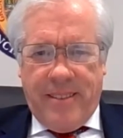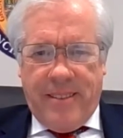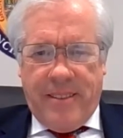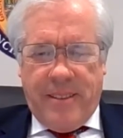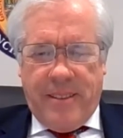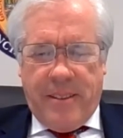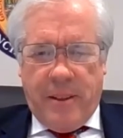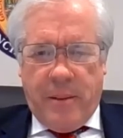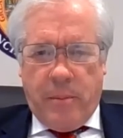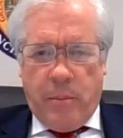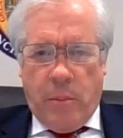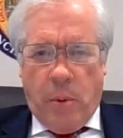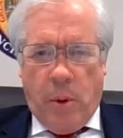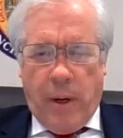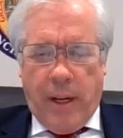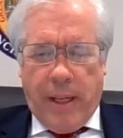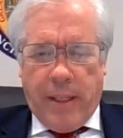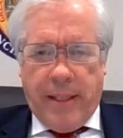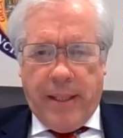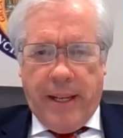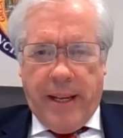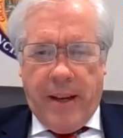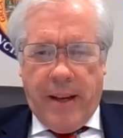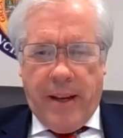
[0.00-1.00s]
Good
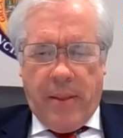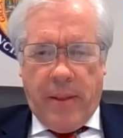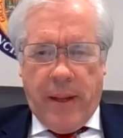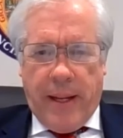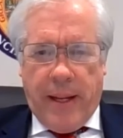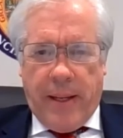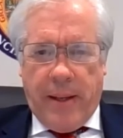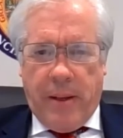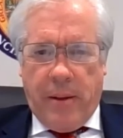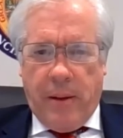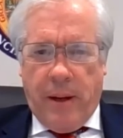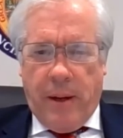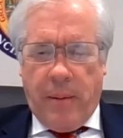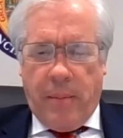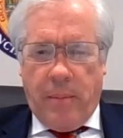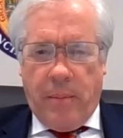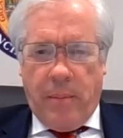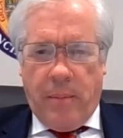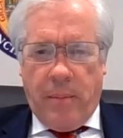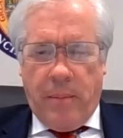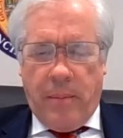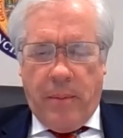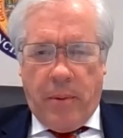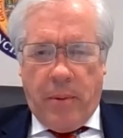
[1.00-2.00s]
morning, Dana. Thank you.
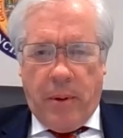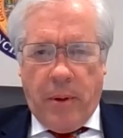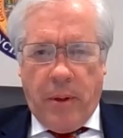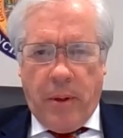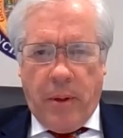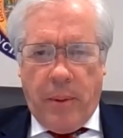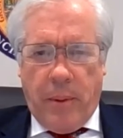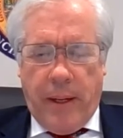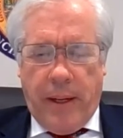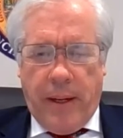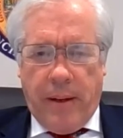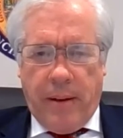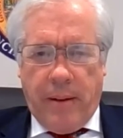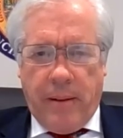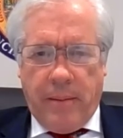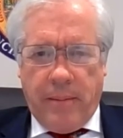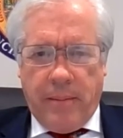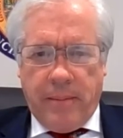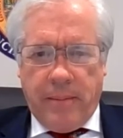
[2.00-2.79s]
I'm thrilled to be here.